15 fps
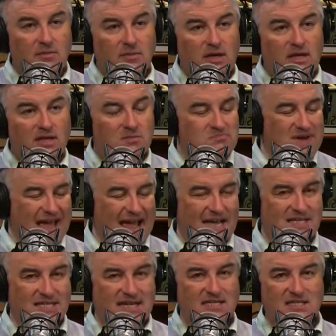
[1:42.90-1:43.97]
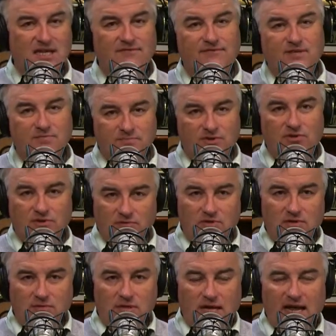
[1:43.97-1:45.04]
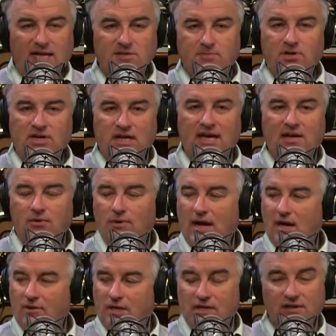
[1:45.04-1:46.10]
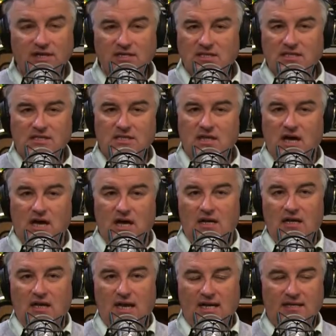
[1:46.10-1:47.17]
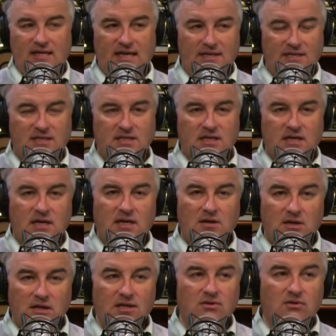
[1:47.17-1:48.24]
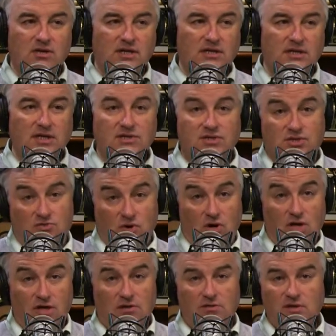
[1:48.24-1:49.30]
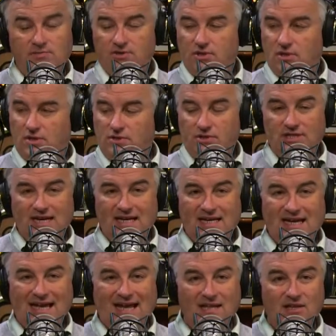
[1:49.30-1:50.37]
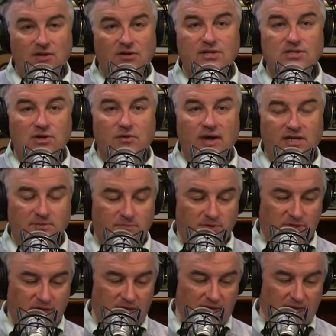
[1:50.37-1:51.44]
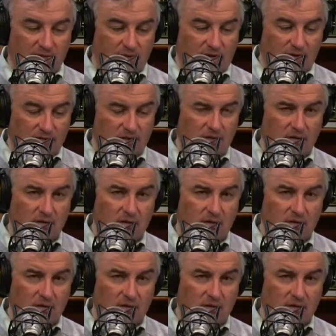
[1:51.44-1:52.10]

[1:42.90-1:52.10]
in the past, that stuff is, an expert could get around it. This is not like that. This literally does strong encryption on your data, and there is no expert that can get around it.